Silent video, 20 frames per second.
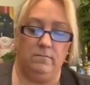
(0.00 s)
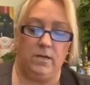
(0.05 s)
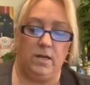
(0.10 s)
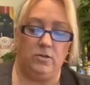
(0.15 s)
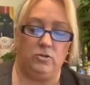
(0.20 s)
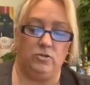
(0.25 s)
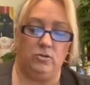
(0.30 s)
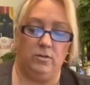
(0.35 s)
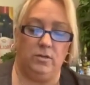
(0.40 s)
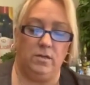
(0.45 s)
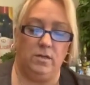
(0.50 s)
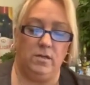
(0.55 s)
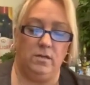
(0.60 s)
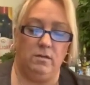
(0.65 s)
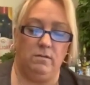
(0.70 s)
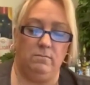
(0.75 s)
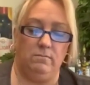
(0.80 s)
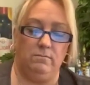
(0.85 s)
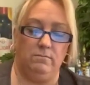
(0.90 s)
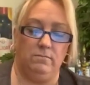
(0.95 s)

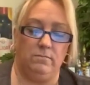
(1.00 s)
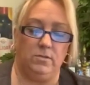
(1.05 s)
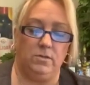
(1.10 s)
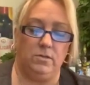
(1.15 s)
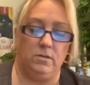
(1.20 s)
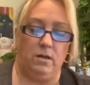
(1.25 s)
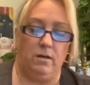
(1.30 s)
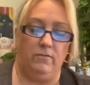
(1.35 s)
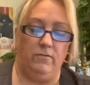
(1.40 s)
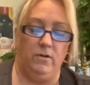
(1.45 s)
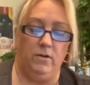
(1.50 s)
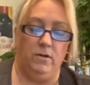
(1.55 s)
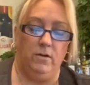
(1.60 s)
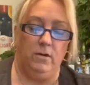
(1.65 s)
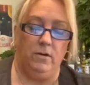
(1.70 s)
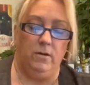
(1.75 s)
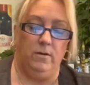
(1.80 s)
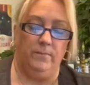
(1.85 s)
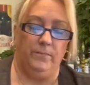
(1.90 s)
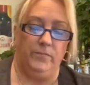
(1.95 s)
naturally stuff.
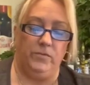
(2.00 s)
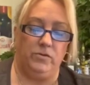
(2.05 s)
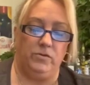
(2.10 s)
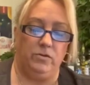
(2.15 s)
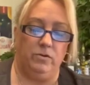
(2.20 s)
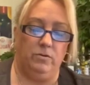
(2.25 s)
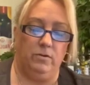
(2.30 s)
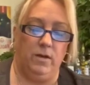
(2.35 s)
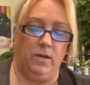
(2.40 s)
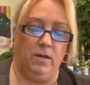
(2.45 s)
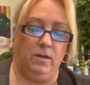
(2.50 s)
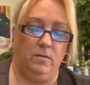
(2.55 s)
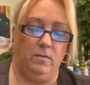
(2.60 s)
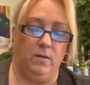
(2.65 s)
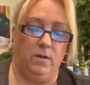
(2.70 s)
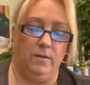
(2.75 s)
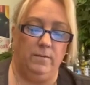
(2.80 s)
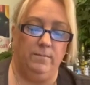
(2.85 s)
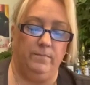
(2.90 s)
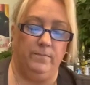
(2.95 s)
So
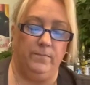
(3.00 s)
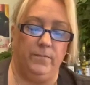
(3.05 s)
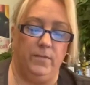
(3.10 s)
anyway.